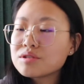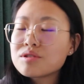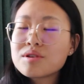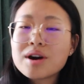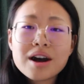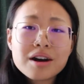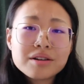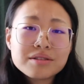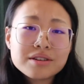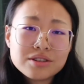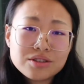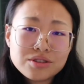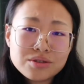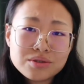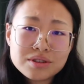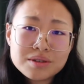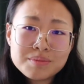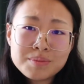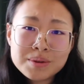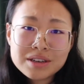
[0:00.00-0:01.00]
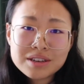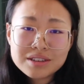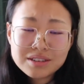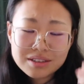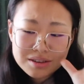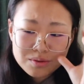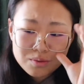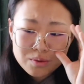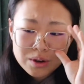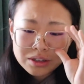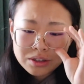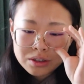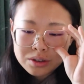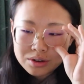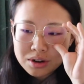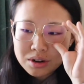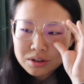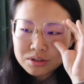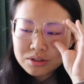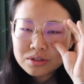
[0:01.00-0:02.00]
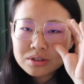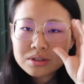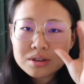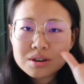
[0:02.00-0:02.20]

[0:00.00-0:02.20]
know how they do it because in Western cultures,